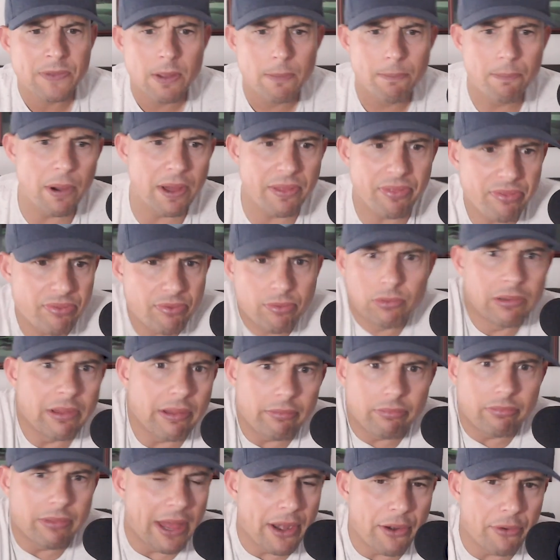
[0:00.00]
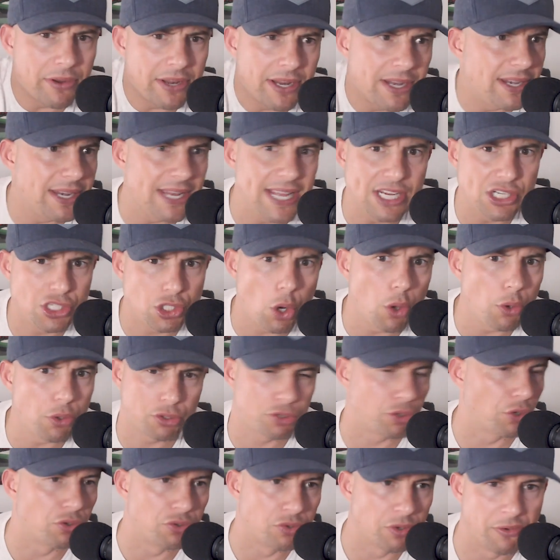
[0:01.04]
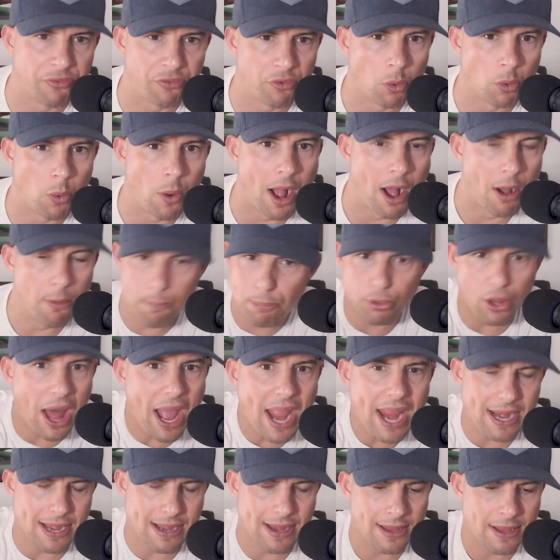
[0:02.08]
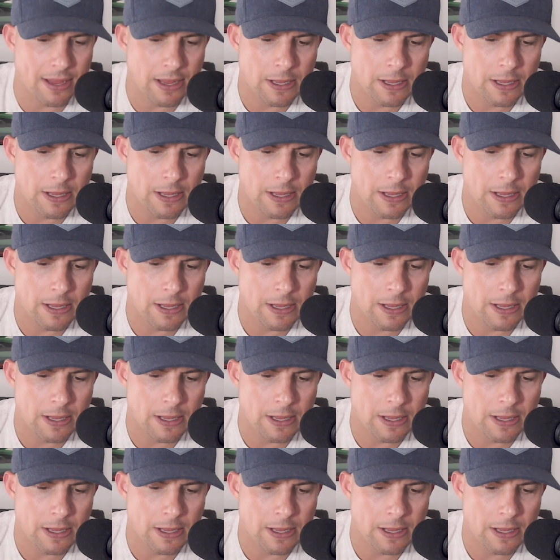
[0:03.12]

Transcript: But Leonard didn't need shoulder surgery for a while. Played.